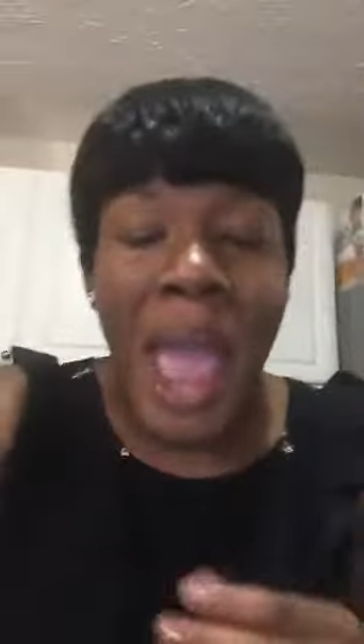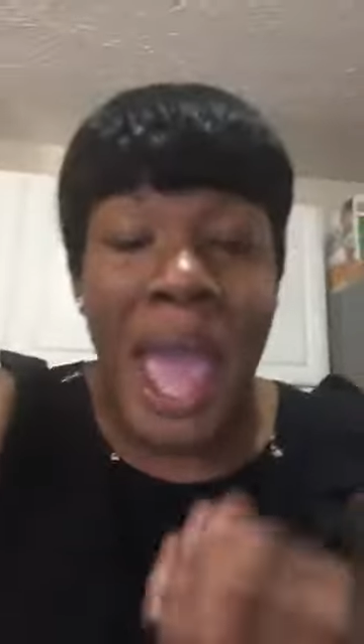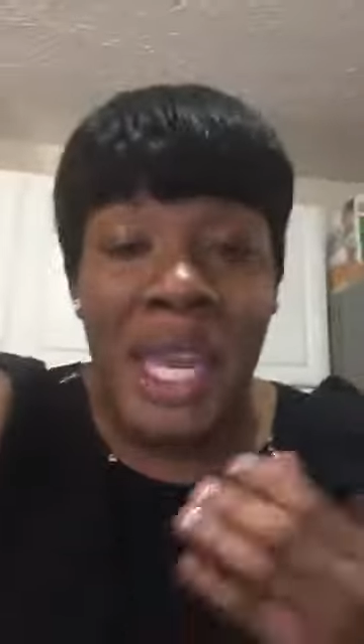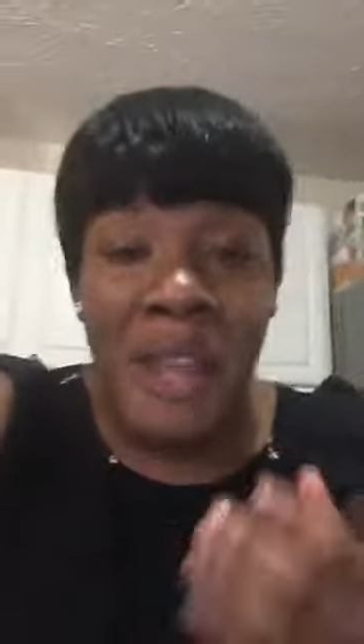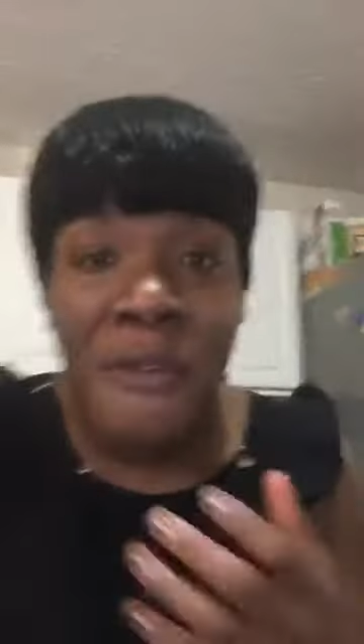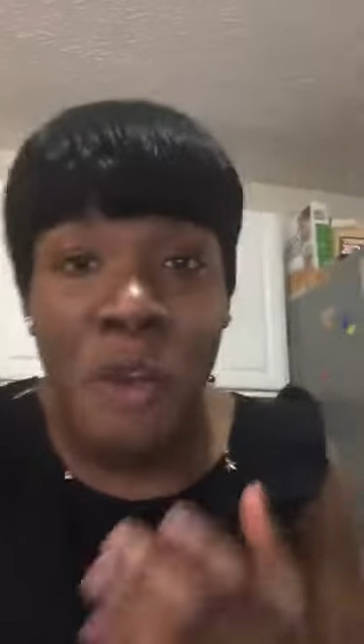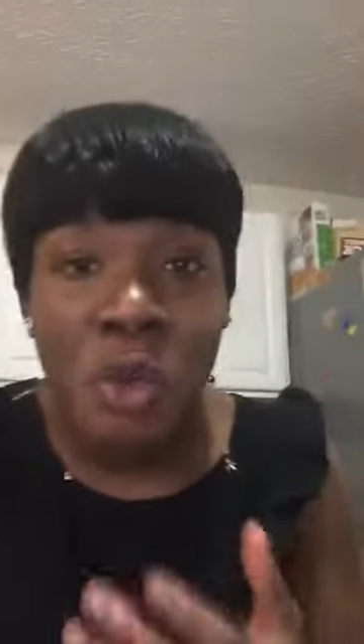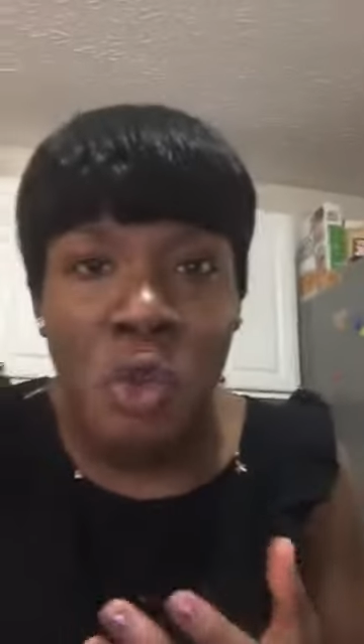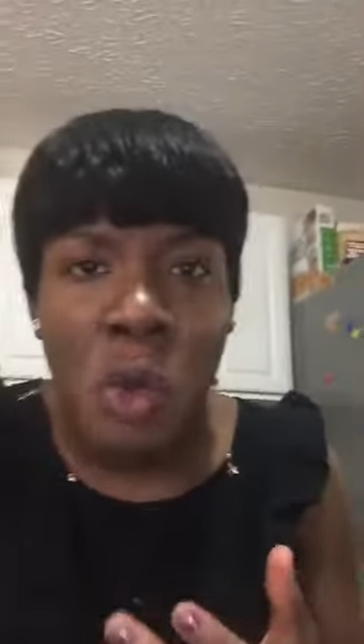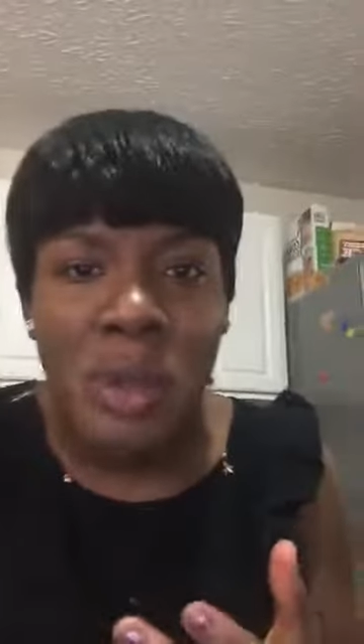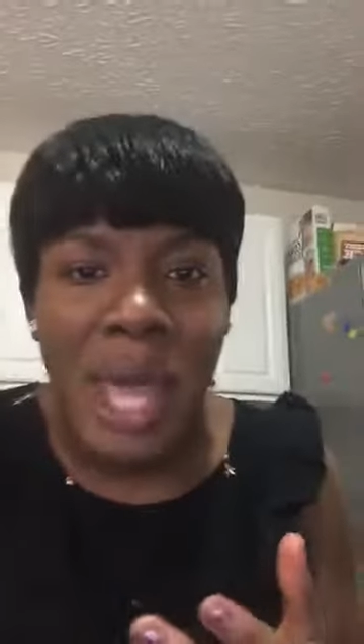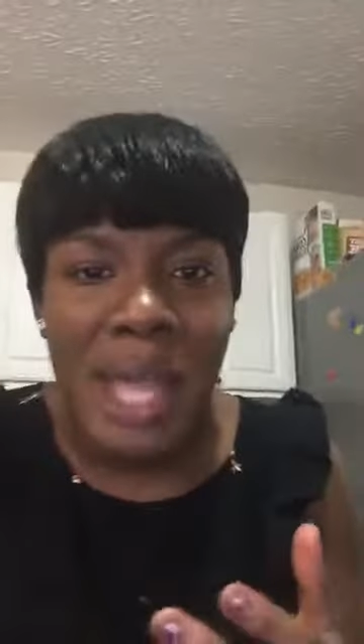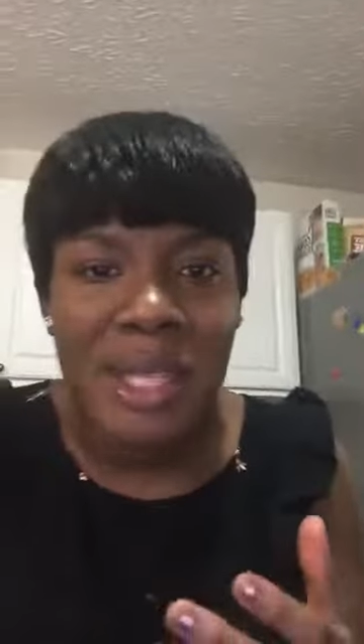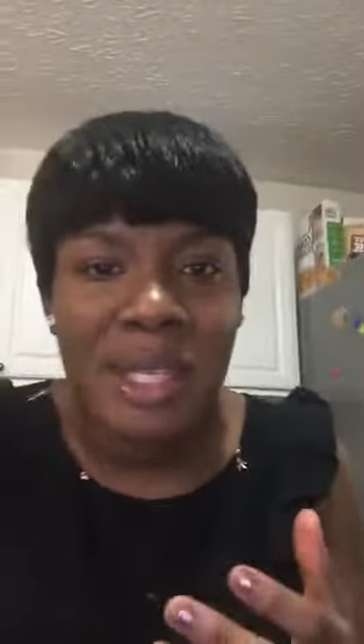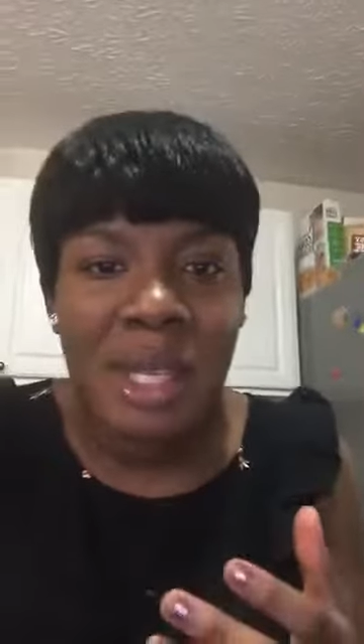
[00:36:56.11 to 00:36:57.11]
and if you do
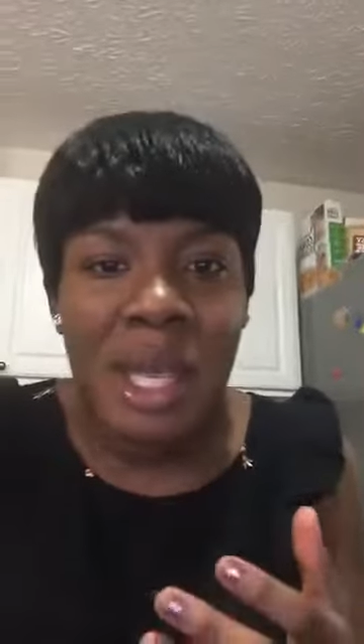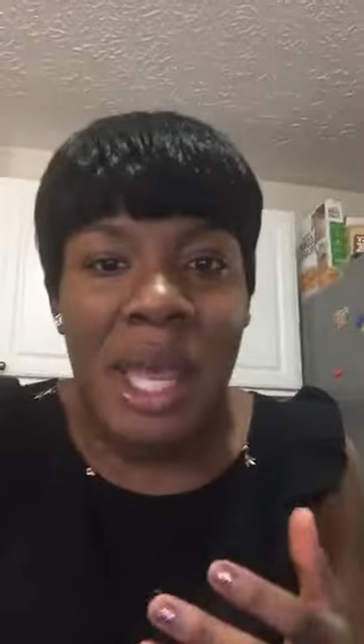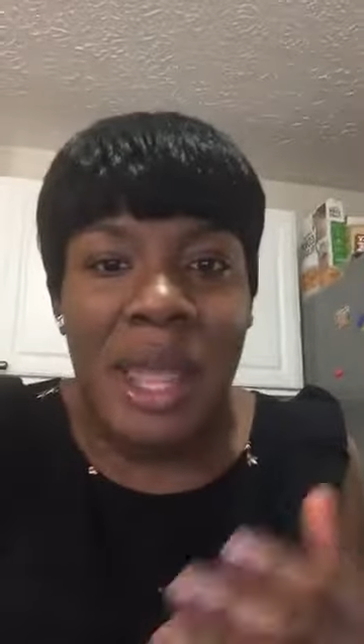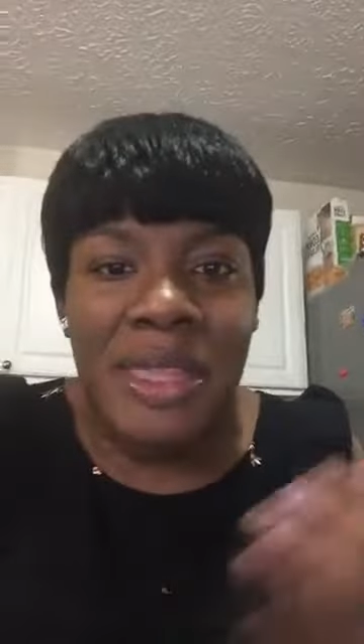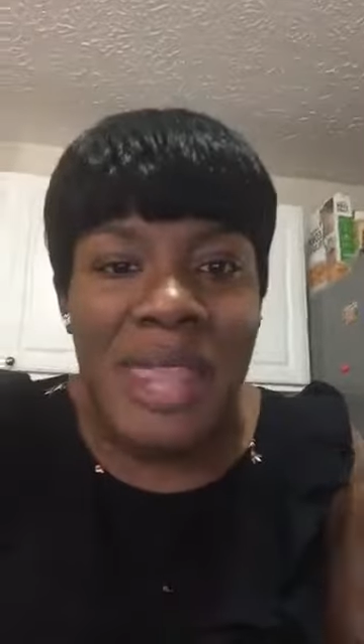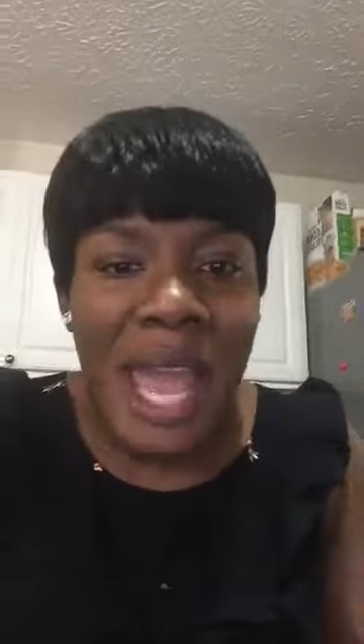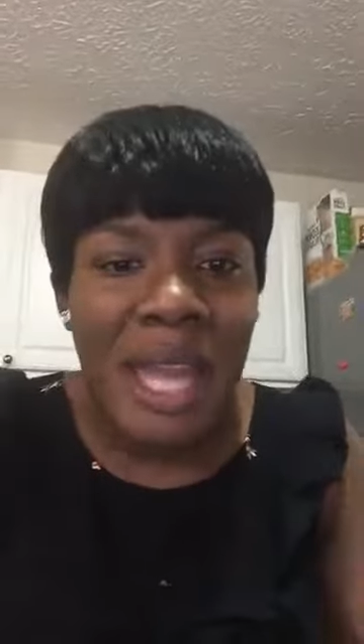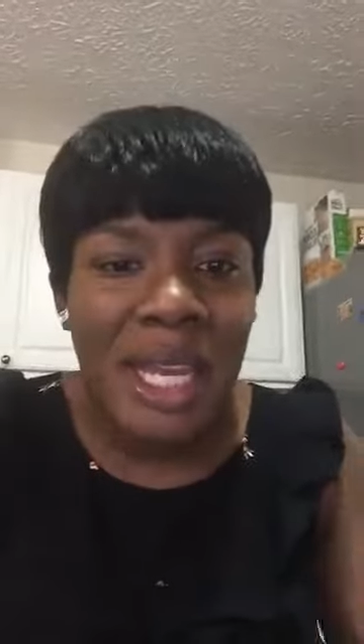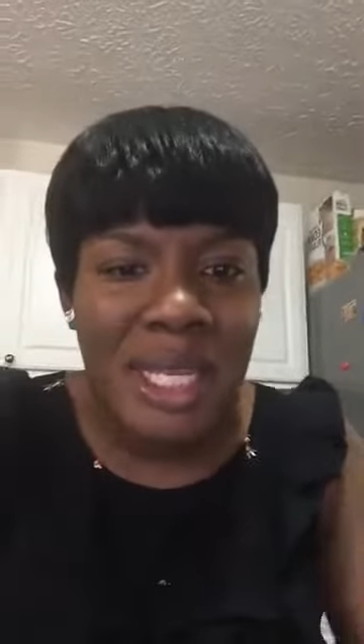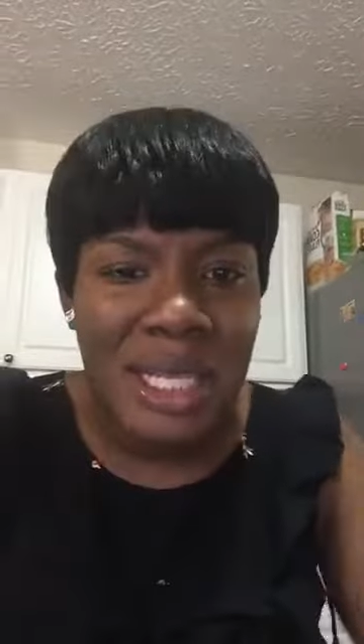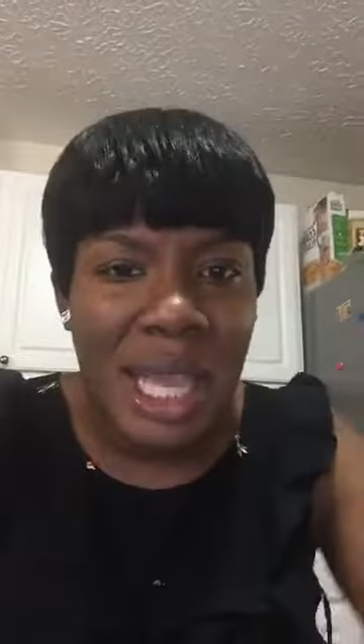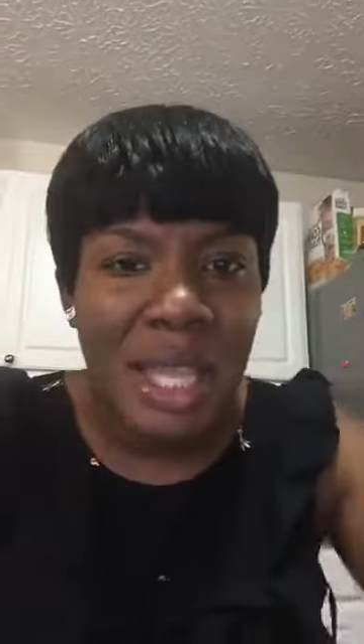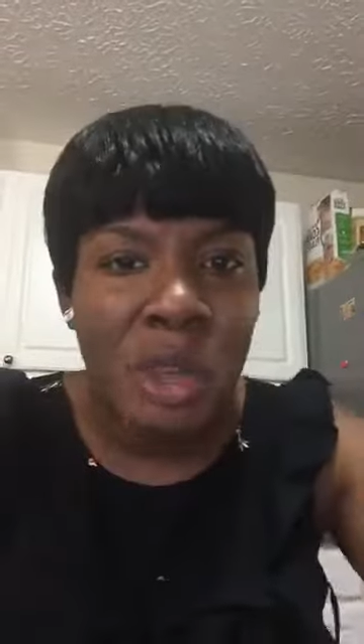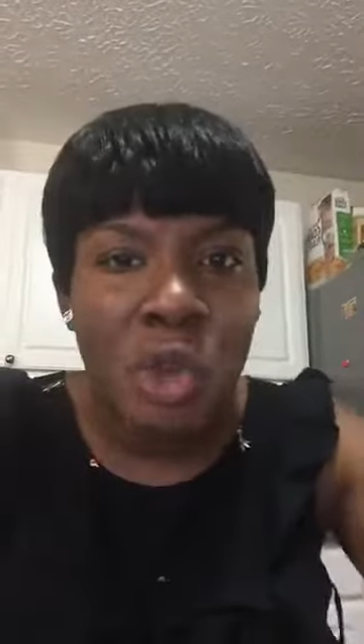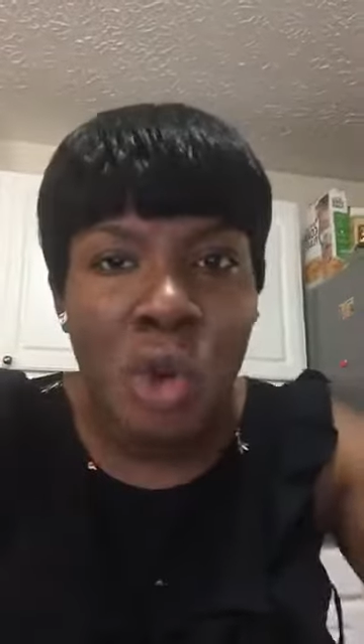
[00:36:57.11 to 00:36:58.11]
that, then it's
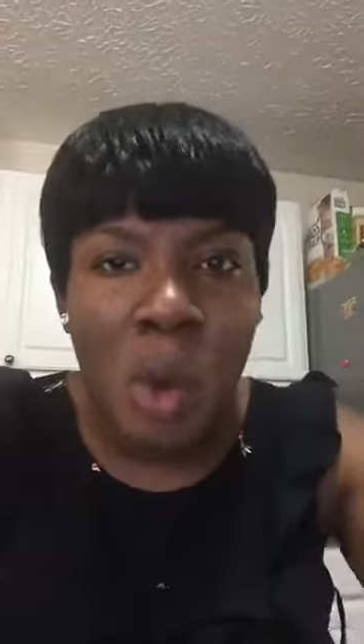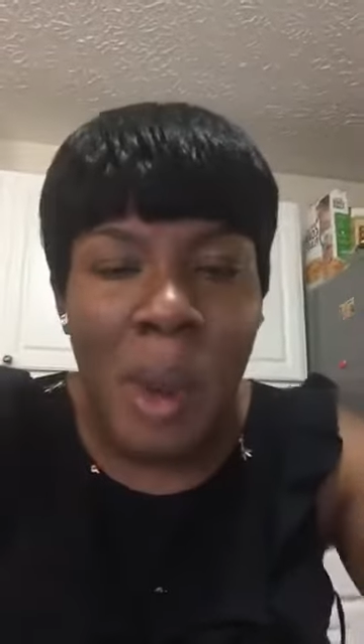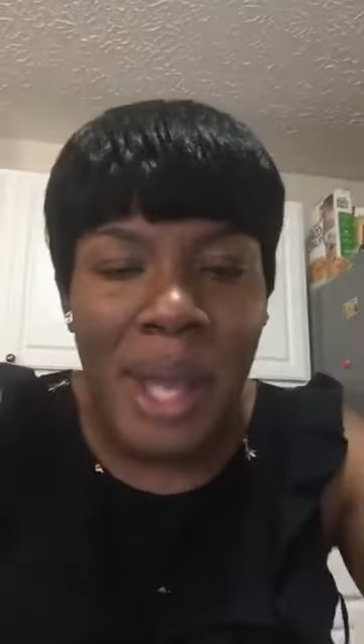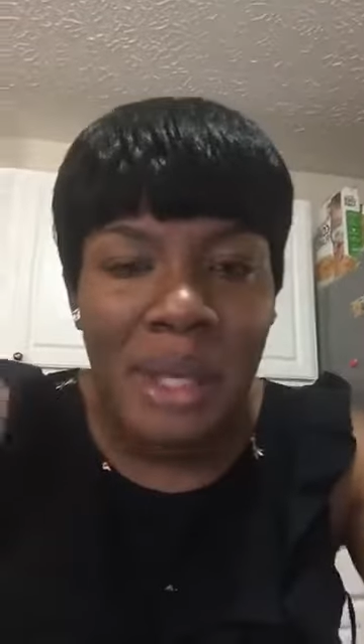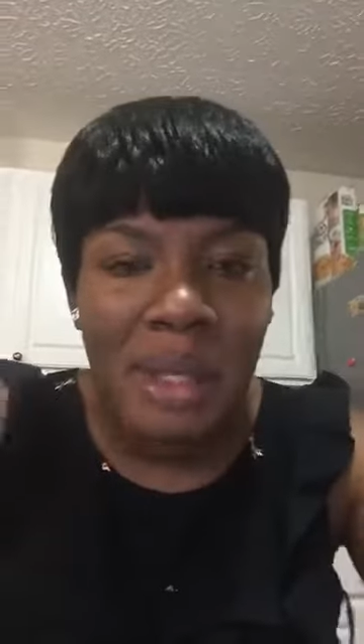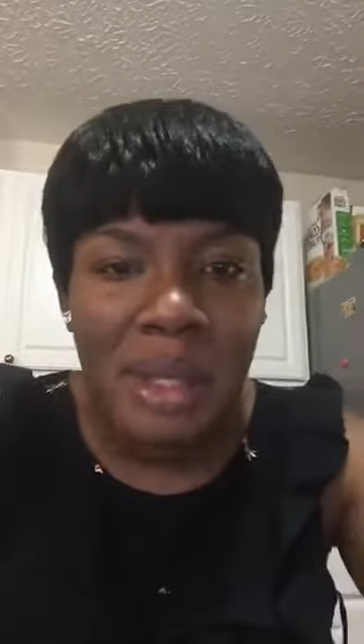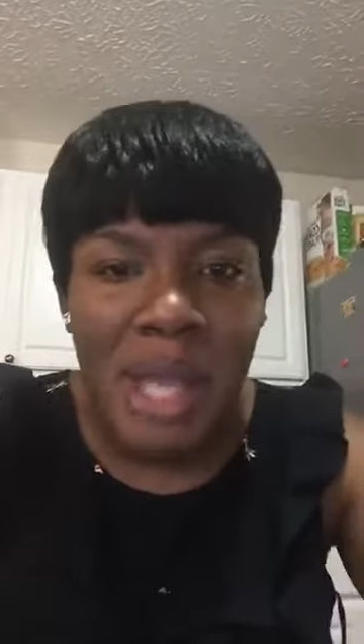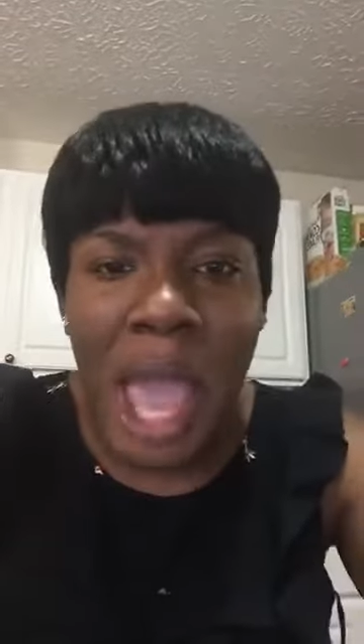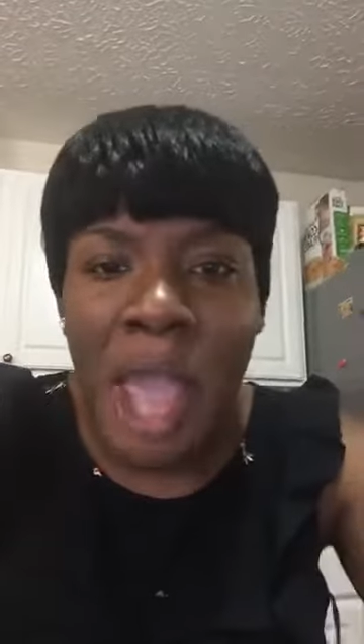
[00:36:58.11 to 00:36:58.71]
like, you know what?